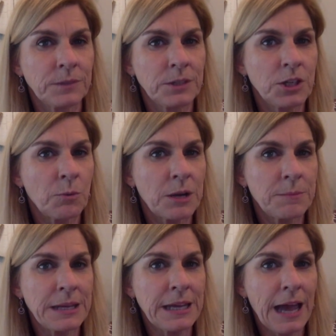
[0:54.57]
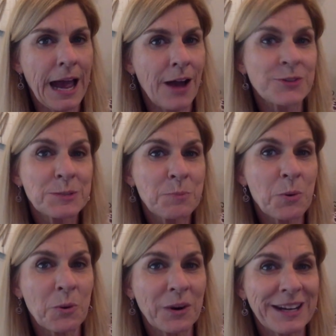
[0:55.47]
You don't want to be house
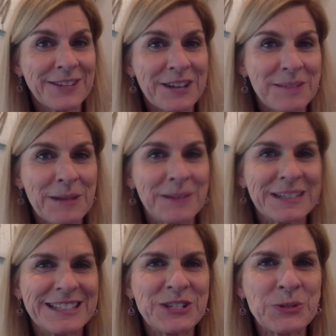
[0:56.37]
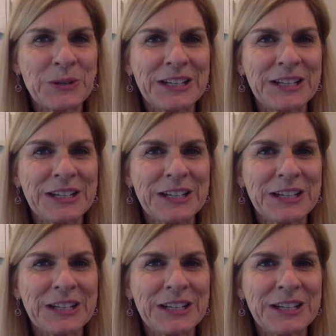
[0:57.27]
poor. You want to be able to enjoy